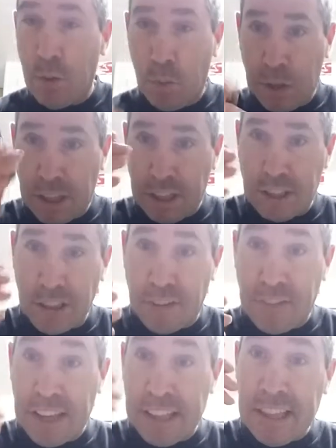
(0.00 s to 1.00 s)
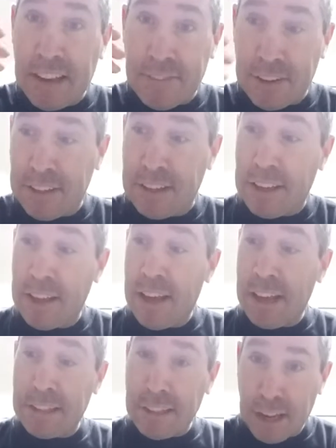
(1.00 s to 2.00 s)
with this stuff indefinitely
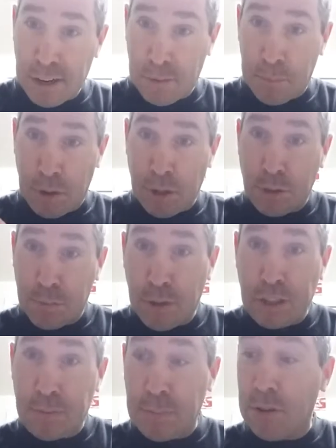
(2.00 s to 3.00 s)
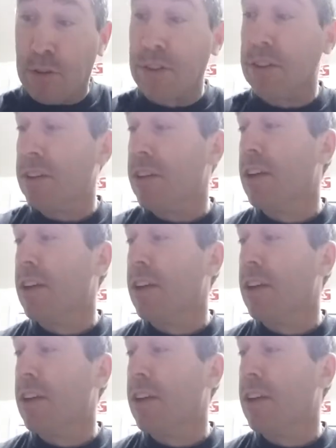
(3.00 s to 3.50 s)
instead of the mother's breast milk.